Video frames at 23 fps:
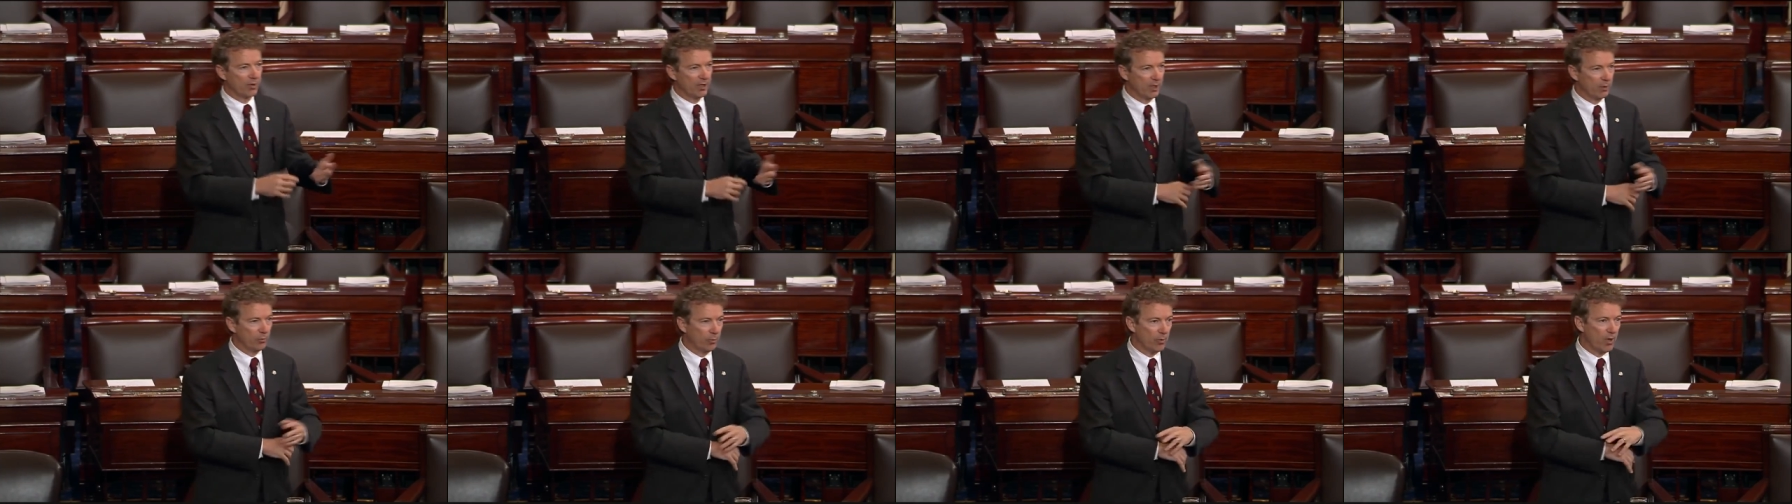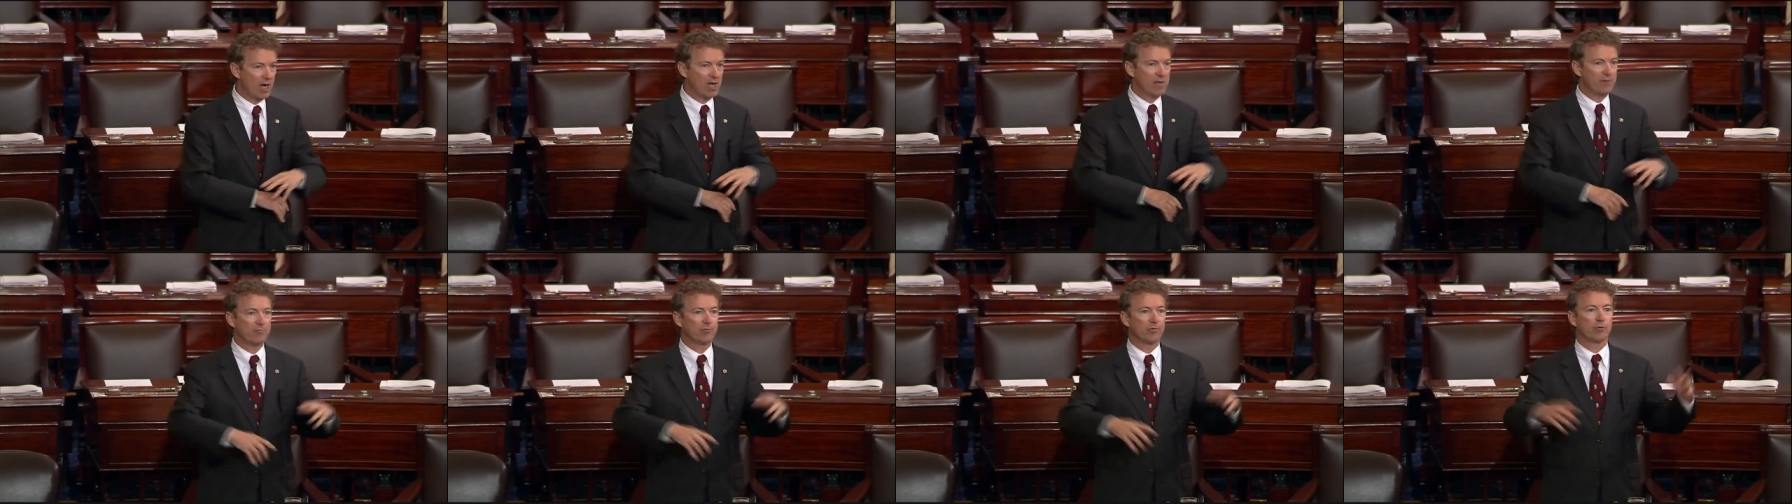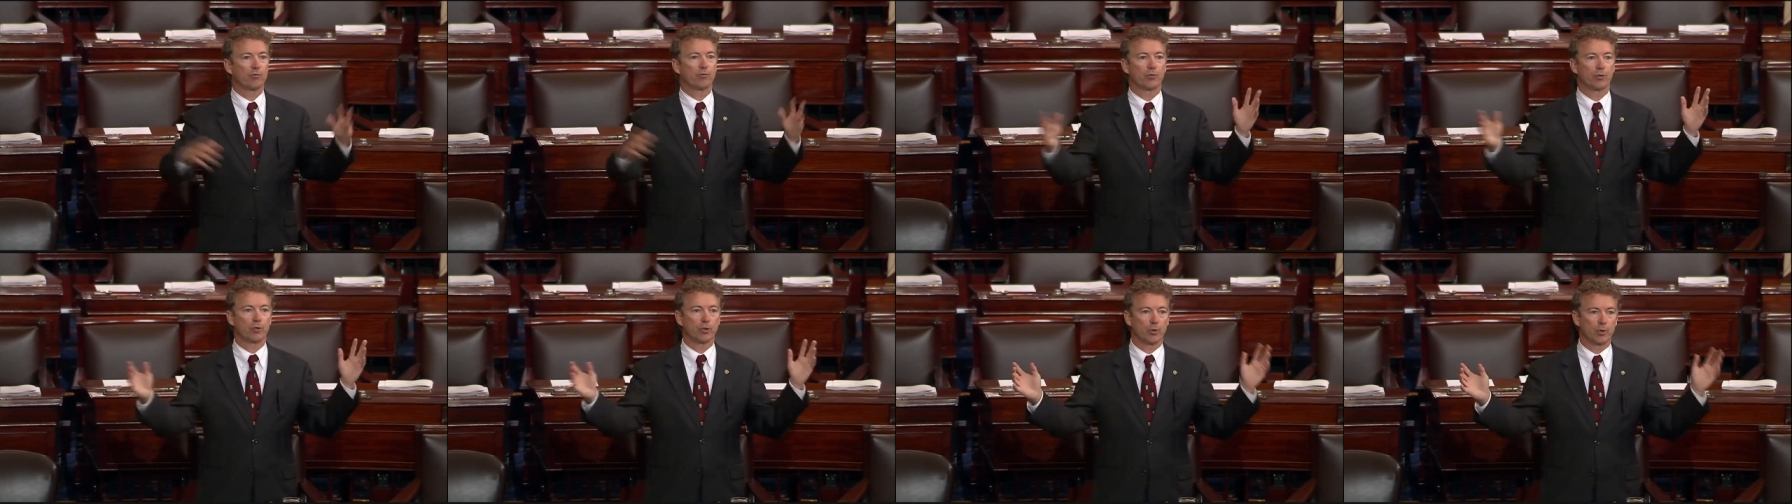They
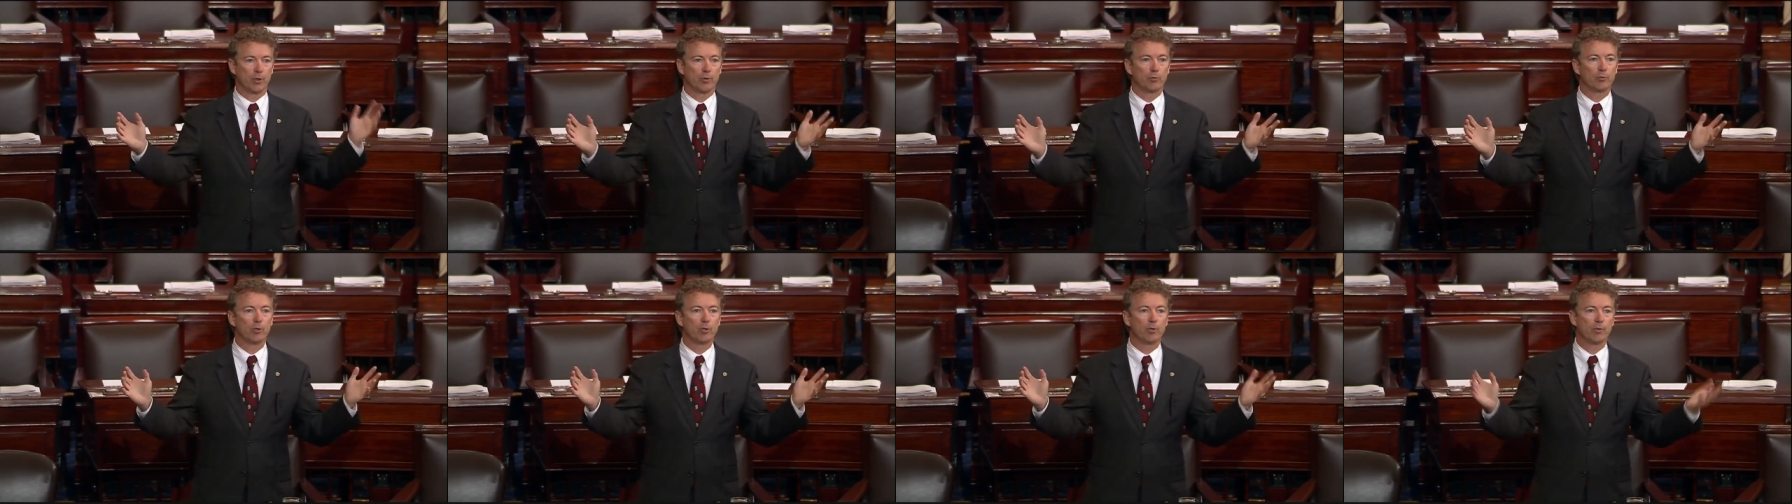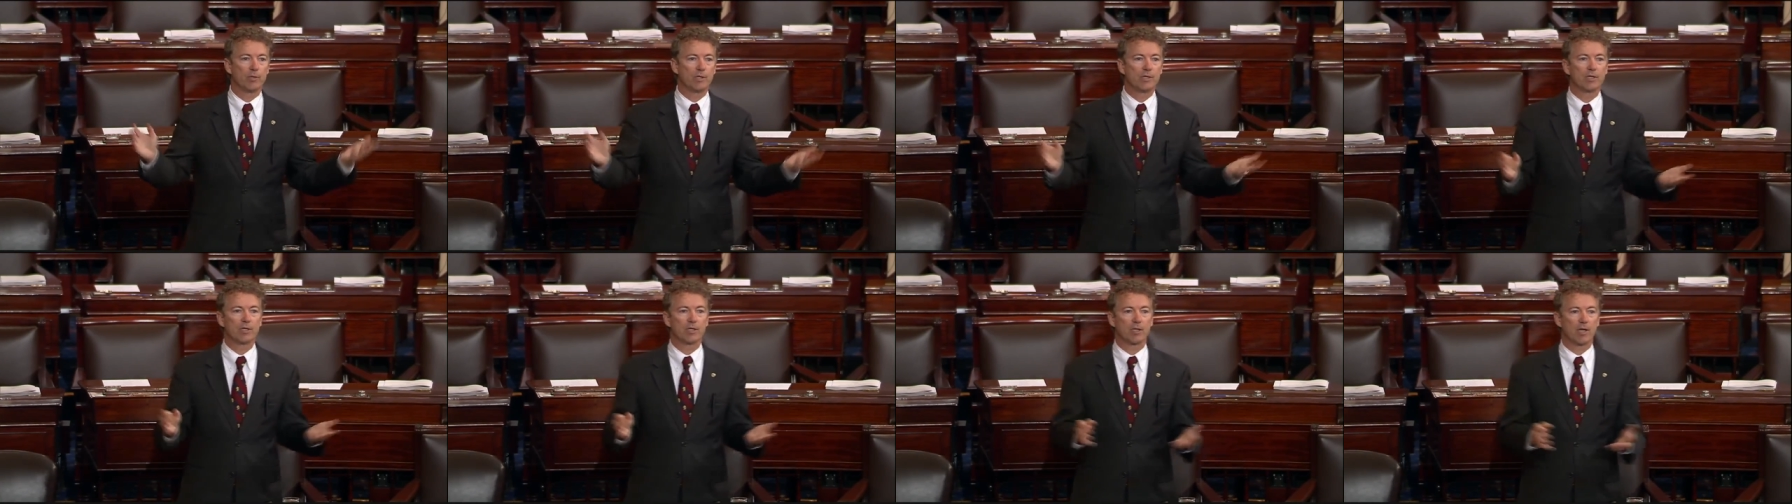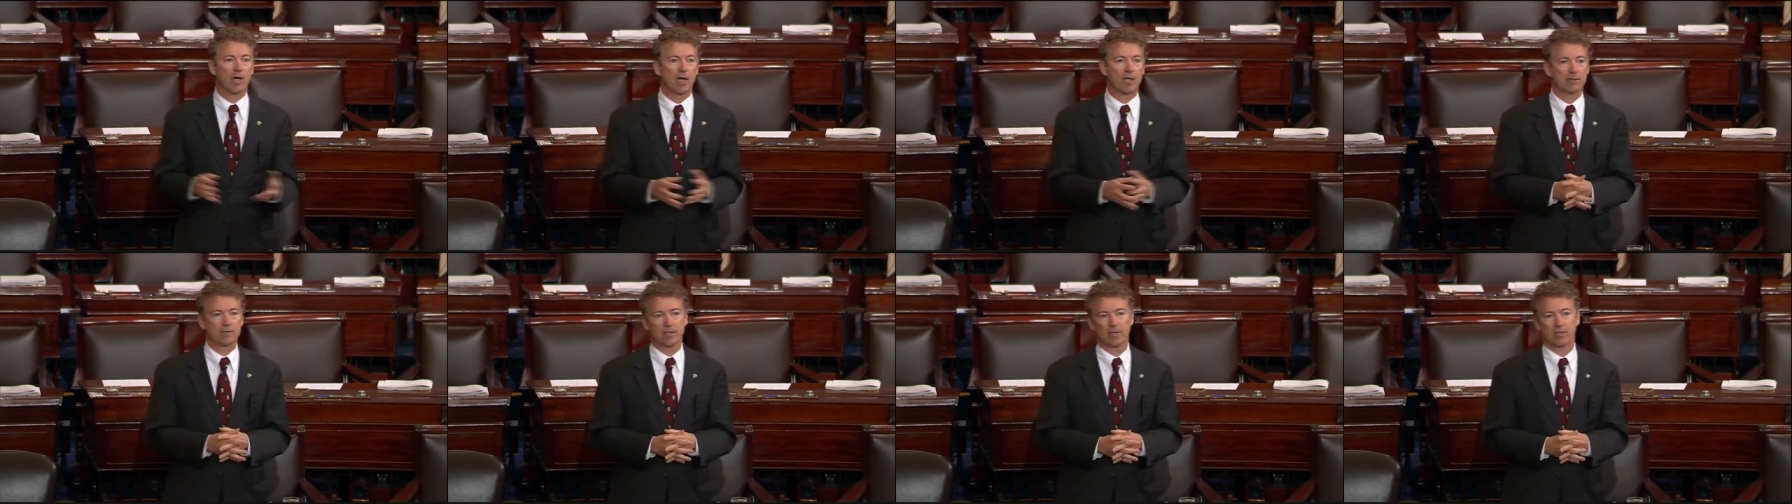rifled through and ruined the
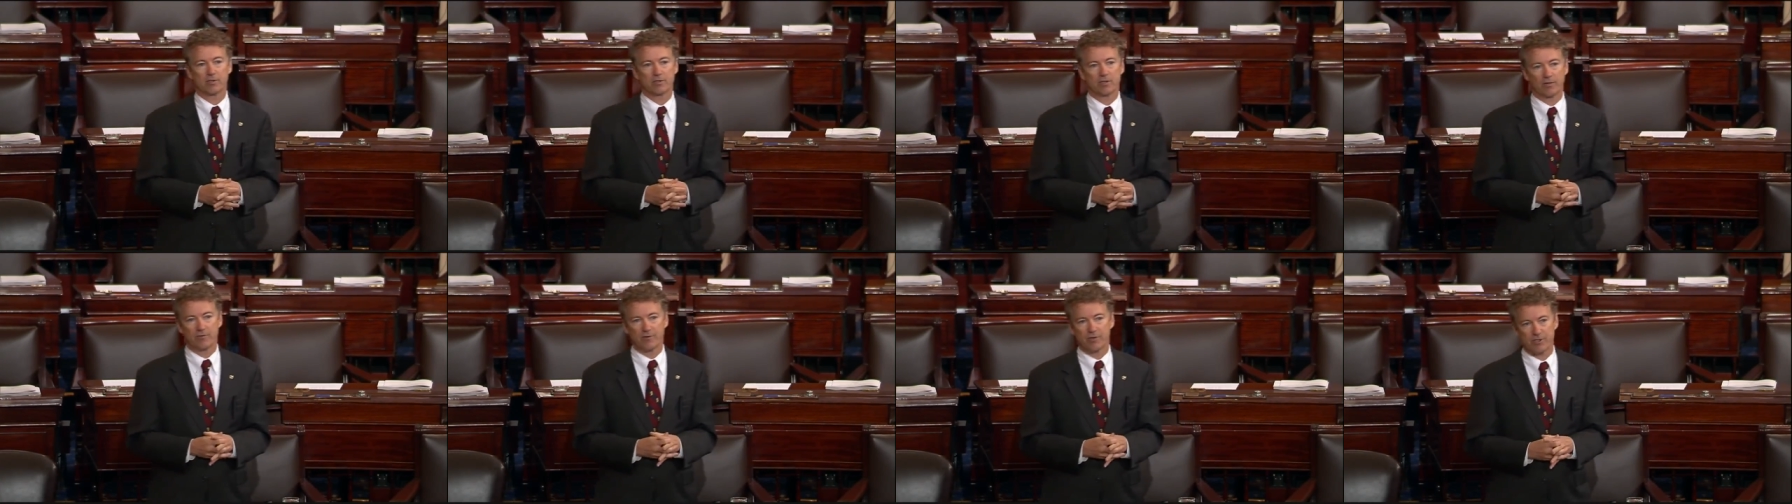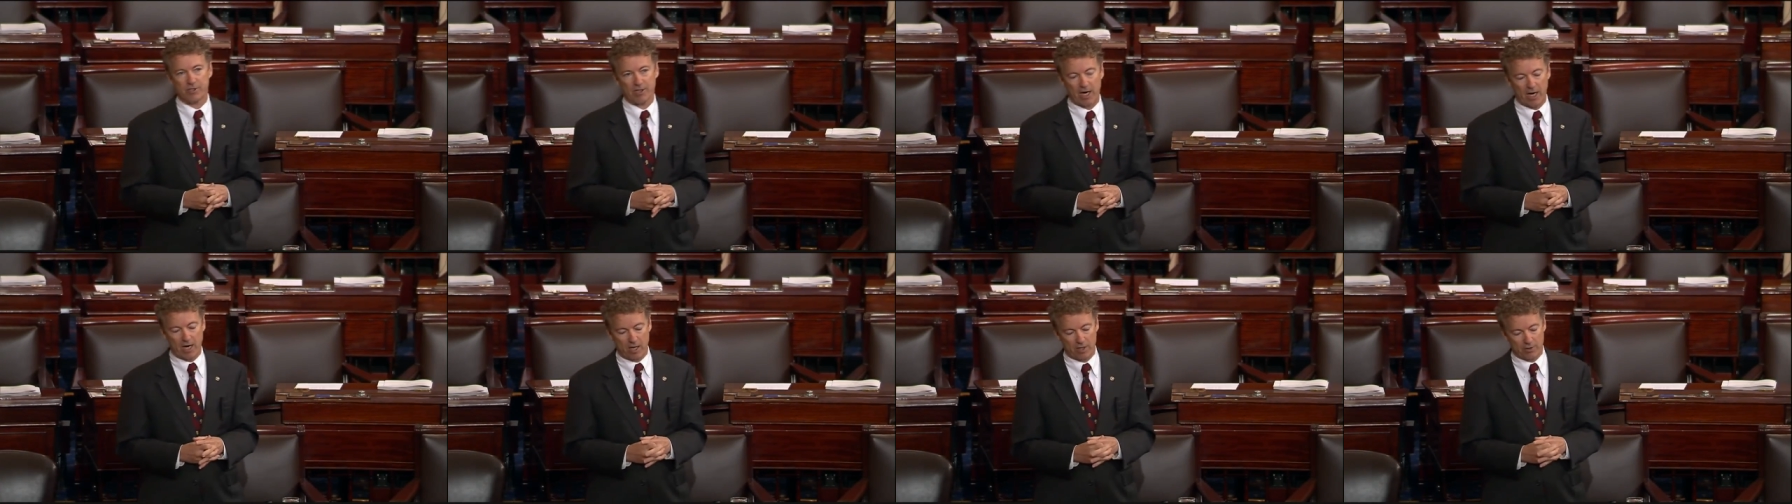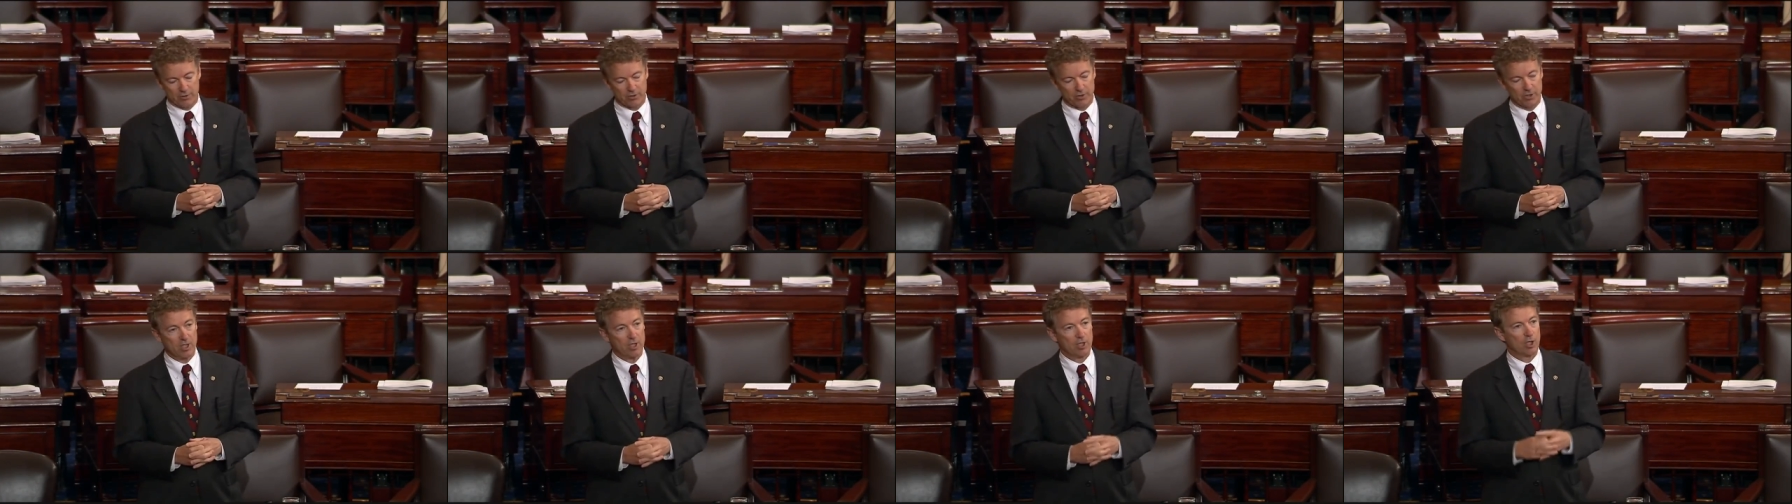contents of his
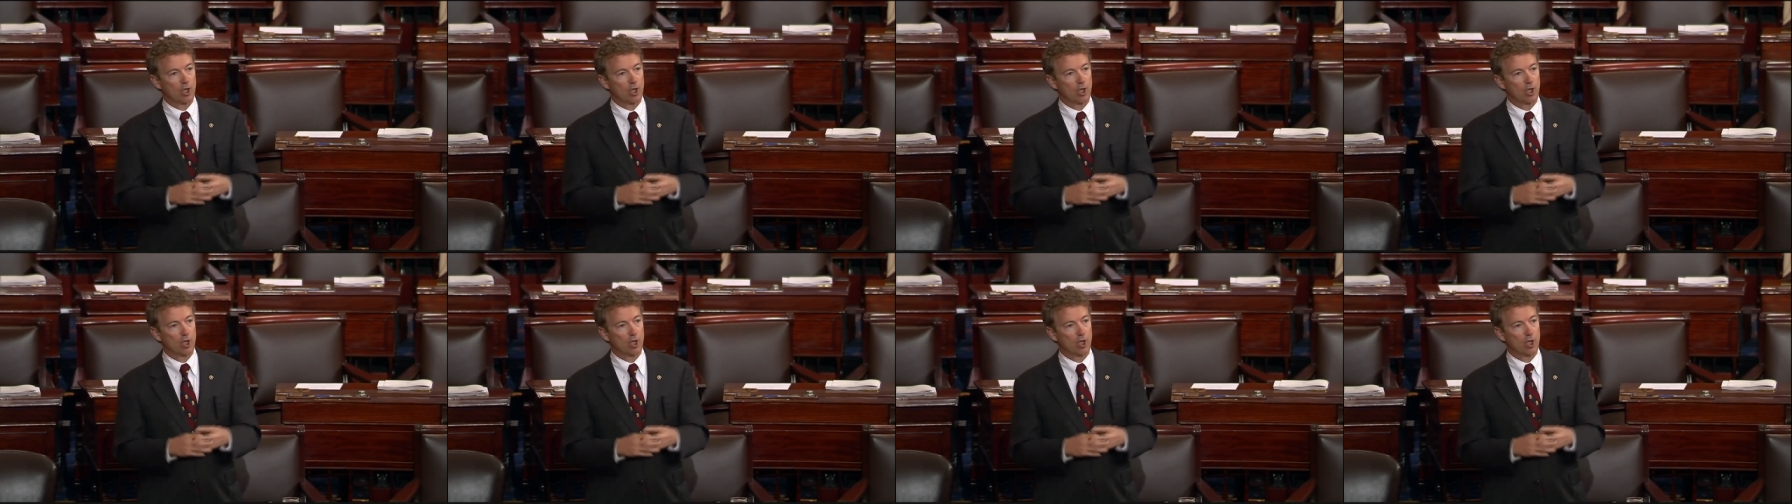house,